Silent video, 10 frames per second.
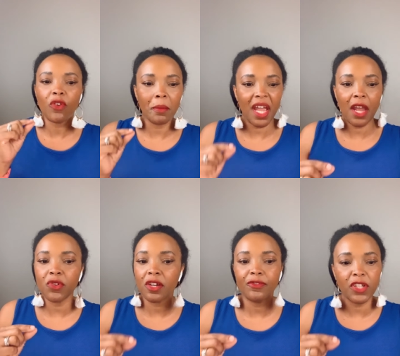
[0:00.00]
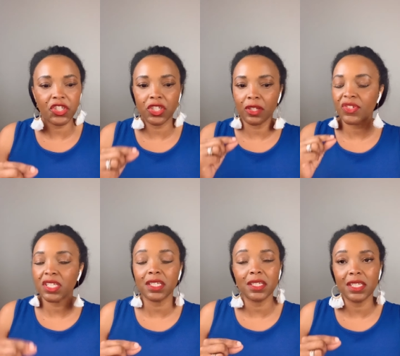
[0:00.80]
from every affliction of
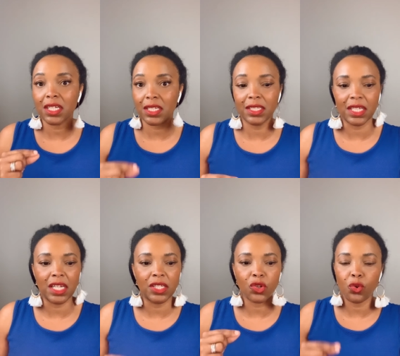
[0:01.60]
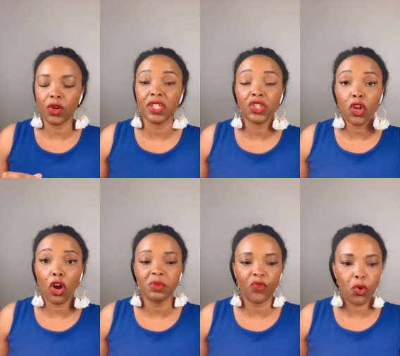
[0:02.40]
sickness and disease, according to
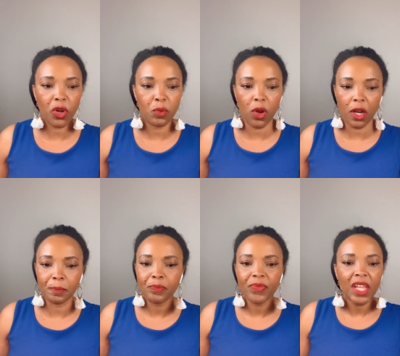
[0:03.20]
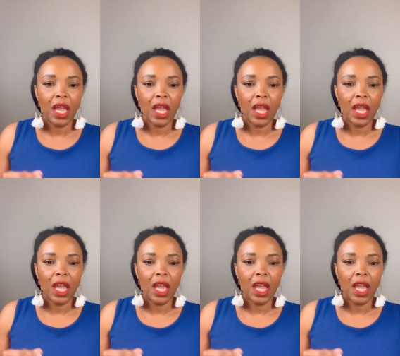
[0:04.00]
Psalms 41.